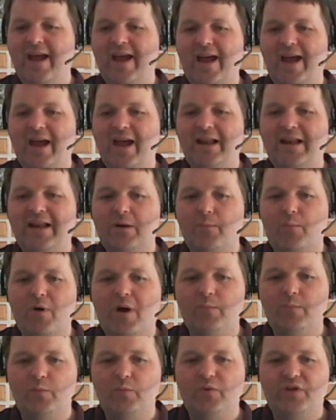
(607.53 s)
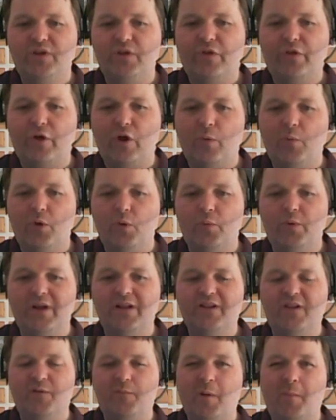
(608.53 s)
A little problem with the thermal
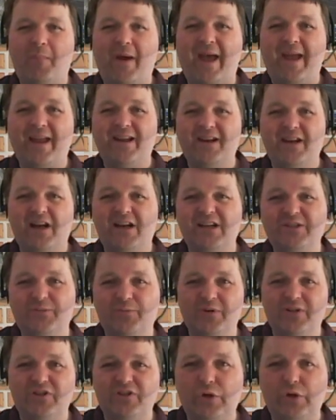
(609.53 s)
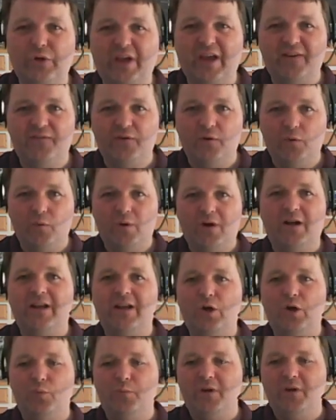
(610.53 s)
wheel. They've been banned in hospitals in the UK for a while
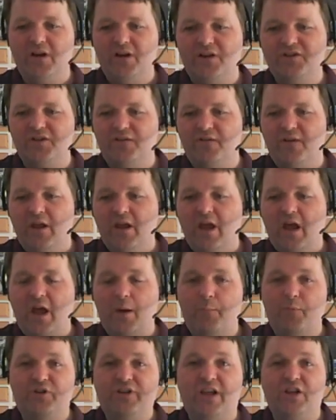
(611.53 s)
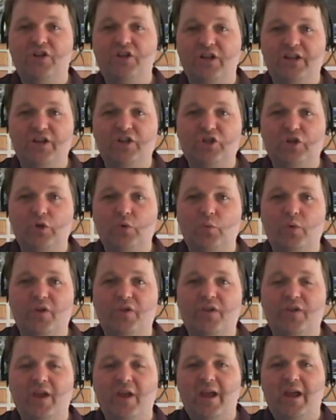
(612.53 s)
now because of a potential issue
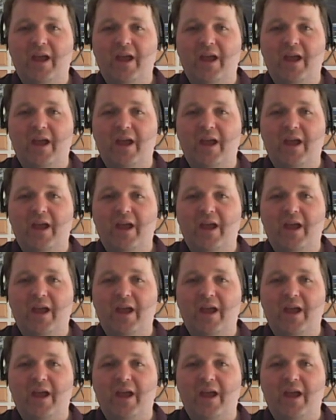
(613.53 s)
with